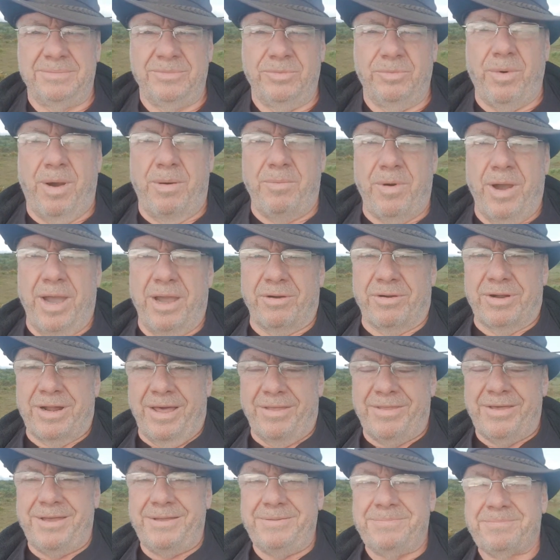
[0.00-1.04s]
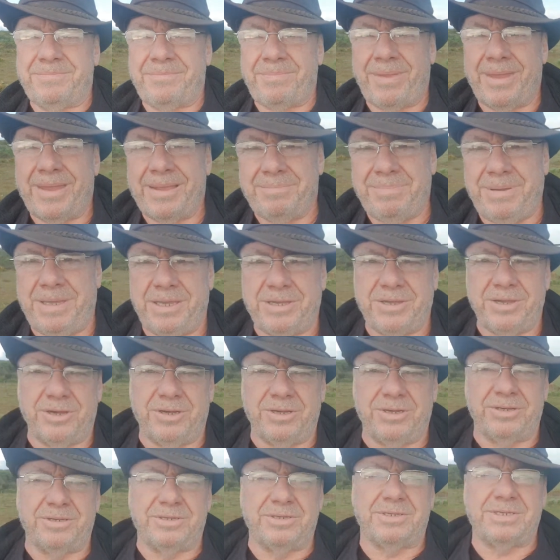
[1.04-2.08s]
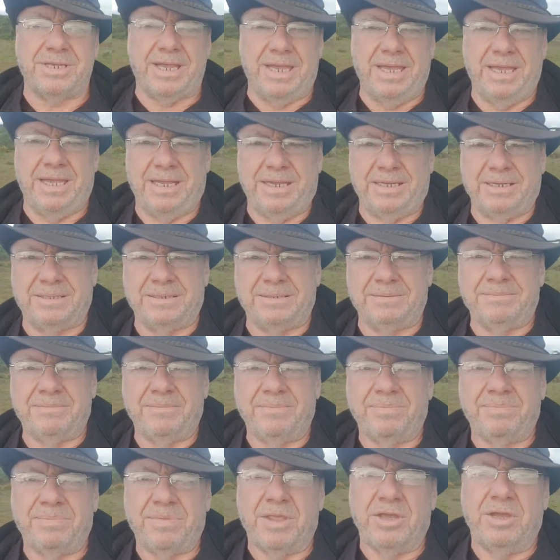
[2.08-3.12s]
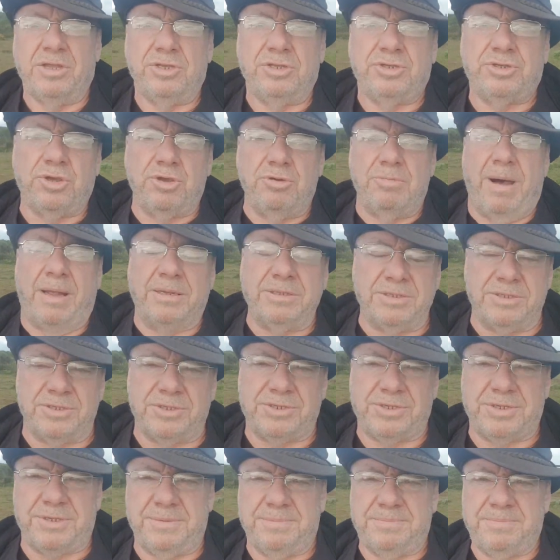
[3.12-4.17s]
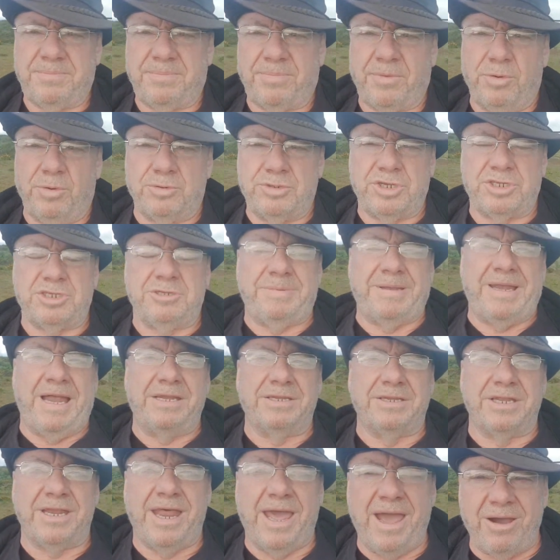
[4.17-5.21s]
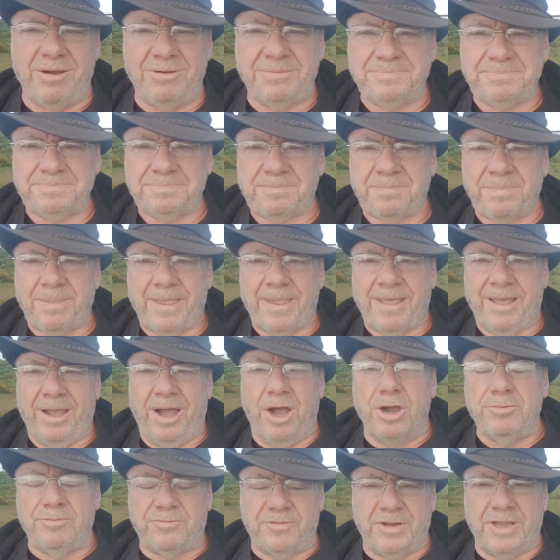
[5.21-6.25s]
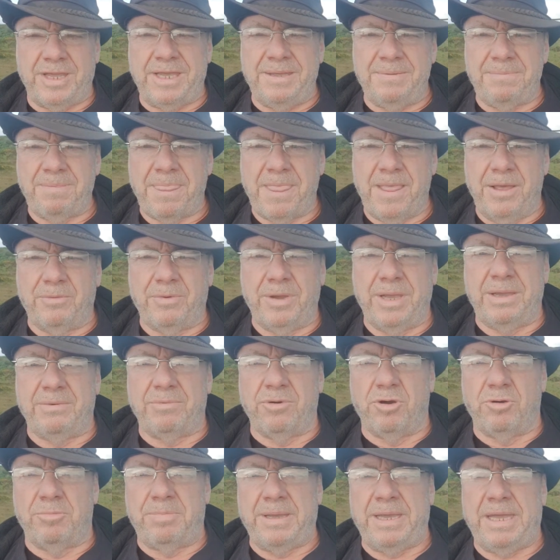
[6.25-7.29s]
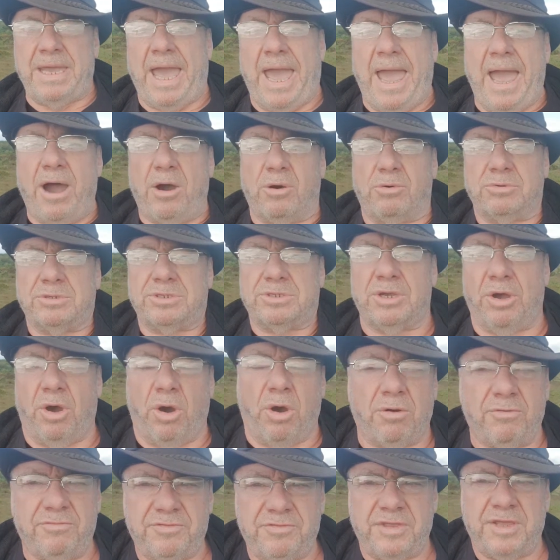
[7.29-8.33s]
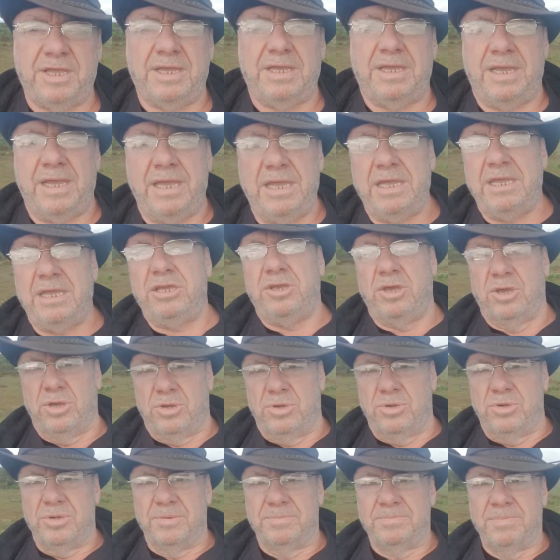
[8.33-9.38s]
one way or another, because in 2 months, or just a bit under now, hopefully we will be out of the EU